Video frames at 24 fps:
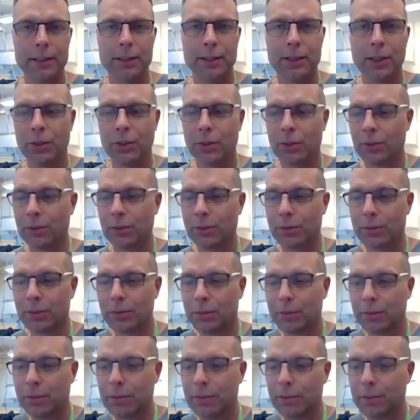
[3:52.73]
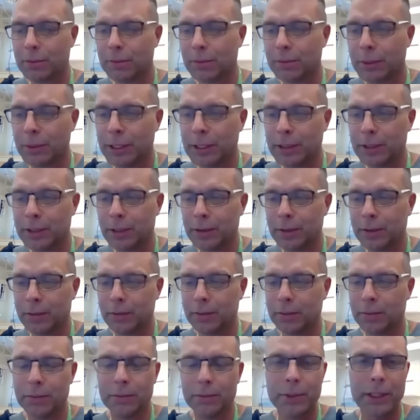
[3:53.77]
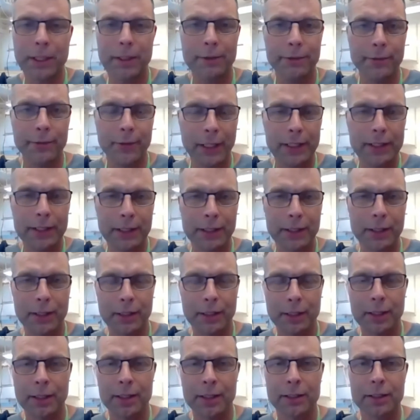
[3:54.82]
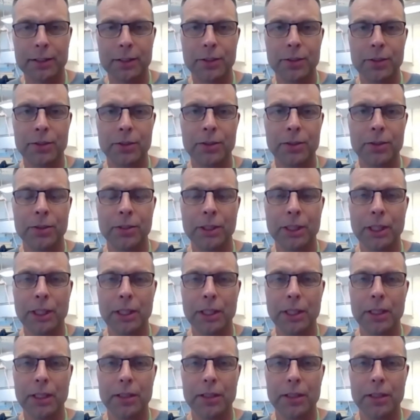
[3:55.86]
So we are fighting hard to